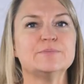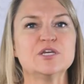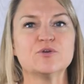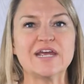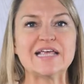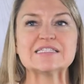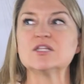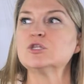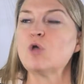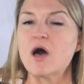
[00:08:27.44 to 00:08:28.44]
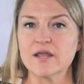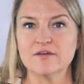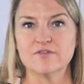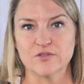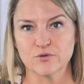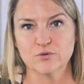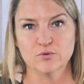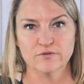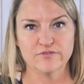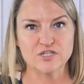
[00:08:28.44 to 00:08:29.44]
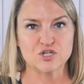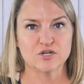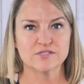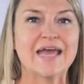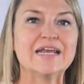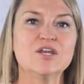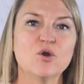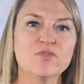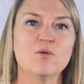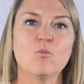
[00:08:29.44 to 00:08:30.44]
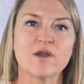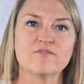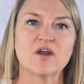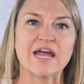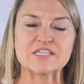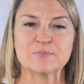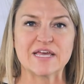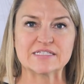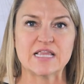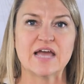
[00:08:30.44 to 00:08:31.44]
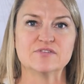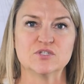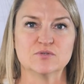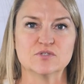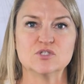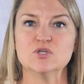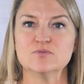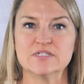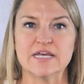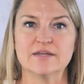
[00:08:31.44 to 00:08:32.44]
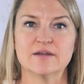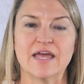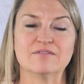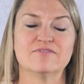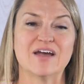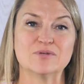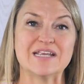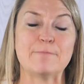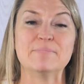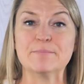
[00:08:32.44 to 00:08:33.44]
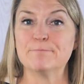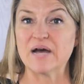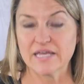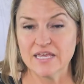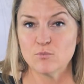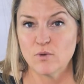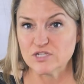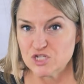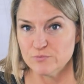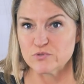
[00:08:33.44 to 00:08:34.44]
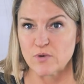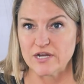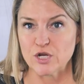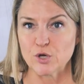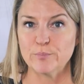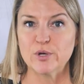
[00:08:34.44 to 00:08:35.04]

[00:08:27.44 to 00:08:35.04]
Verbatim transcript: Dibbly Create Create has a lot of other cool features. And I know that one of our SPS Live students used it and found it a bit buggy when she was writing her